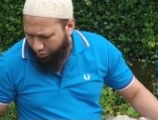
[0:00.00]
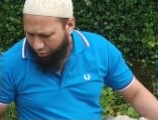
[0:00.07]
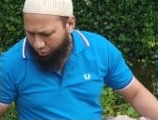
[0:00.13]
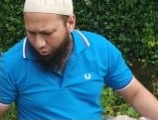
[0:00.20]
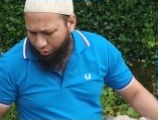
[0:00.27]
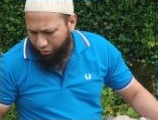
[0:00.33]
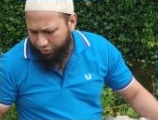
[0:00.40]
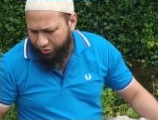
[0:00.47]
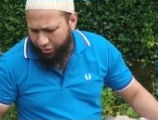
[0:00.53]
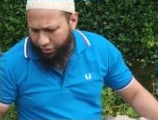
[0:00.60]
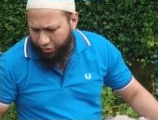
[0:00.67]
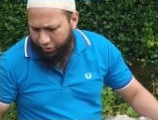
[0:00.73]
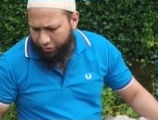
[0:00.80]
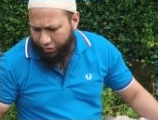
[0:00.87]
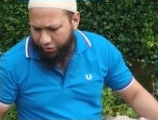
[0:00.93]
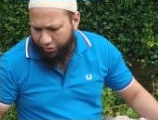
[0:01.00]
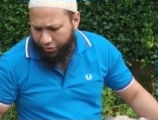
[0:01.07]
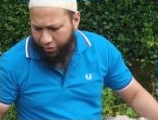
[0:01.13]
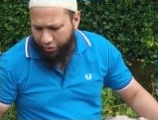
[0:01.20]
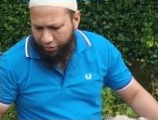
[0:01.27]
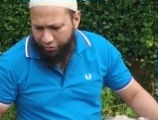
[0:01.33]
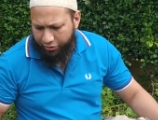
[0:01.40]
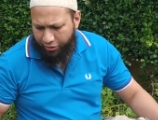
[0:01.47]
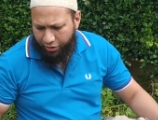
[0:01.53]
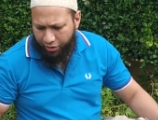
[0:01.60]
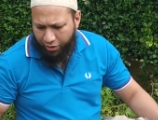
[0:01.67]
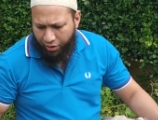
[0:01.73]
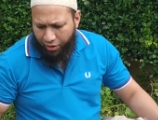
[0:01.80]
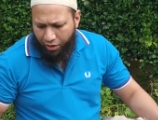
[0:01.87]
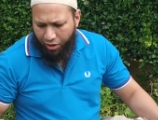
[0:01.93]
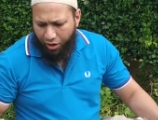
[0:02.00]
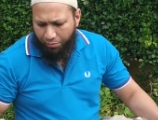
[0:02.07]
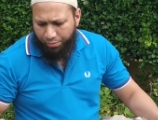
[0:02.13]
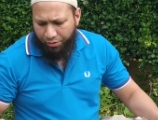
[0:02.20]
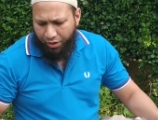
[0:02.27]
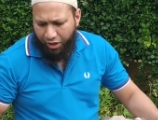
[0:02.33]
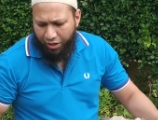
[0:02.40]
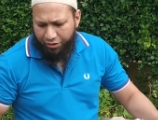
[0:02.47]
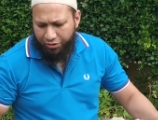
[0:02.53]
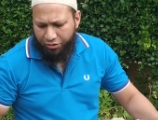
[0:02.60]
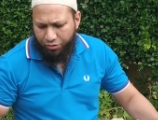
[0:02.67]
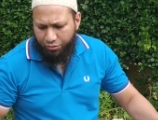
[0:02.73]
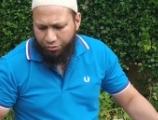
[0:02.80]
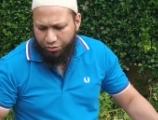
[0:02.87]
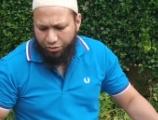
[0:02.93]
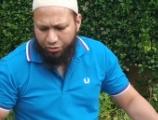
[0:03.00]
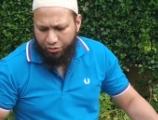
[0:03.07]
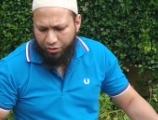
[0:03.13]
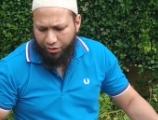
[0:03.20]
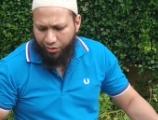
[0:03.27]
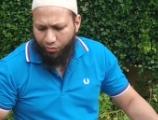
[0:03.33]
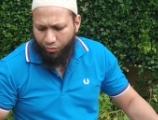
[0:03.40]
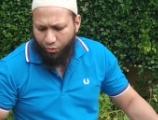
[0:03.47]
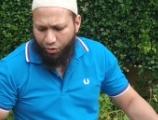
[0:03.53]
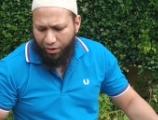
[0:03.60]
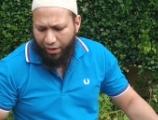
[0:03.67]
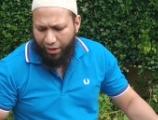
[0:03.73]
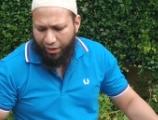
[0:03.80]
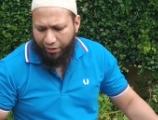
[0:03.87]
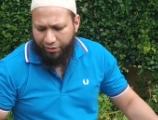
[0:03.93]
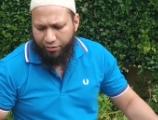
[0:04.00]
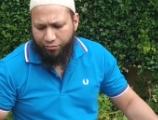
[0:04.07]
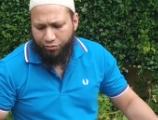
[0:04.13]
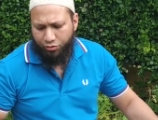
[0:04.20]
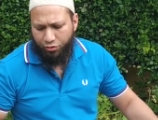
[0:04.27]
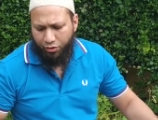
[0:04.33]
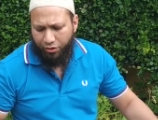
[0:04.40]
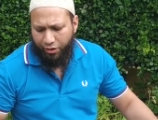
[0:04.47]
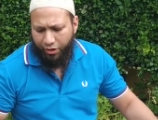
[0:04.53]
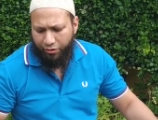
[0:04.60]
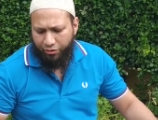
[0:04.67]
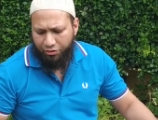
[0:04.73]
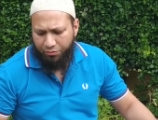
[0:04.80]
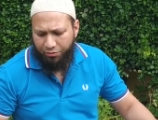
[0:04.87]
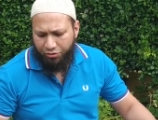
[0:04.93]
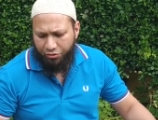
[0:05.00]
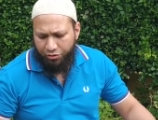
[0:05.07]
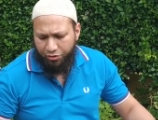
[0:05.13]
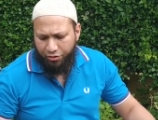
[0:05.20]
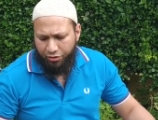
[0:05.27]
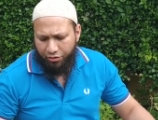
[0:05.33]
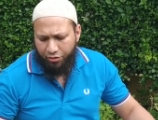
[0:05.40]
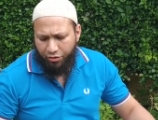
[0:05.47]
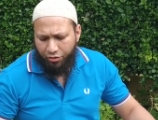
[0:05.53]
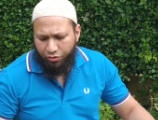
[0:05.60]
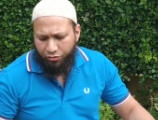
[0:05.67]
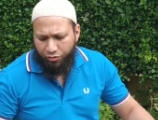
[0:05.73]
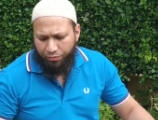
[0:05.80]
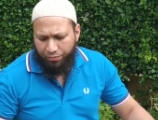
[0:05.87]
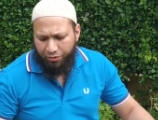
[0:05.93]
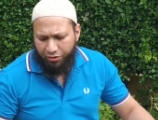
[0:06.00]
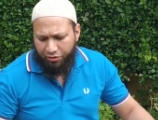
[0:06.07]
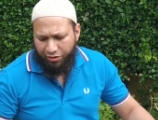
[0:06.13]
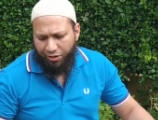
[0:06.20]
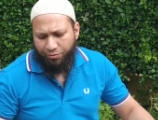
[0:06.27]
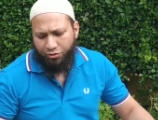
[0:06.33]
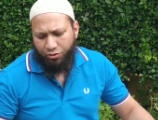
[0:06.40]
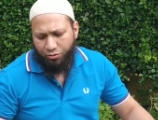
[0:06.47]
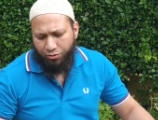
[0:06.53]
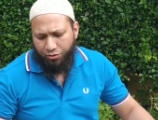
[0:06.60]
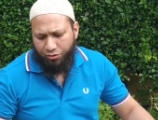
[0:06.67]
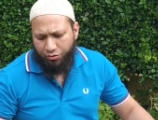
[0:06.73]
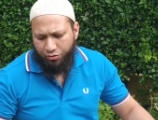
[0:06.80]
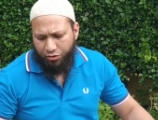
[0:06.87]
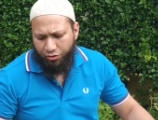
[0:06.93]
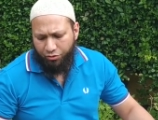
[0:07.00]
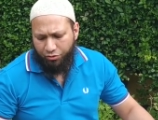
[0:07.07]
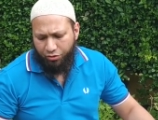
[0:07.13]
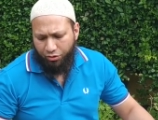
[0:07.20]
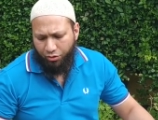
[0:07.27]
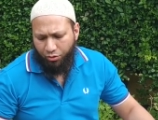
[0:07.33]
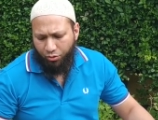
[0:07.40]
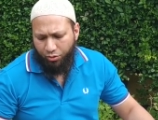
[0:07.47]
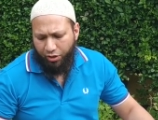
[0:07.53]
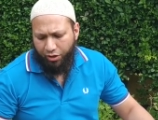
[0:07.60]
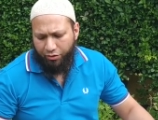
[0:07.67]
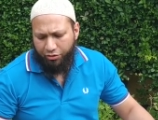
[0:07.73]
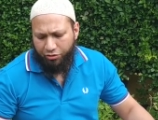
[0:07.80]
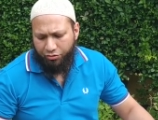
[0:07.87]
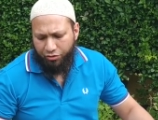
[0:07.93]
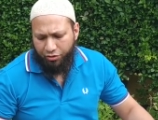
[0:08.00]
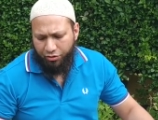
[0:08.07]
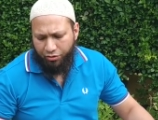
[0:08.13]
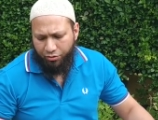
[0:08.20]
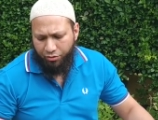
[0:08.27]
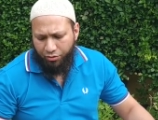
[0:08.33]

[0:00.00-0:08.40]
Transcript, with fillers: according to this it says Apply the solution to one eighth of the soil area to be treated. Repeat steps two and three until the whole area is treated.